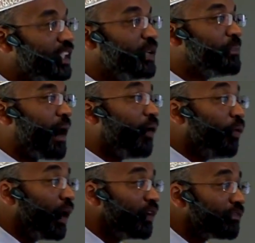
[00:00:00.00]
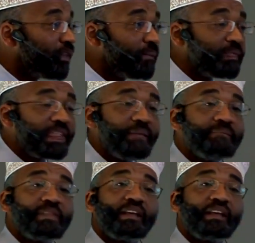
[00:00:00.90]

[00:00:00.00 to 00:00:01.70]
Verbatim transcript: Keep away from them.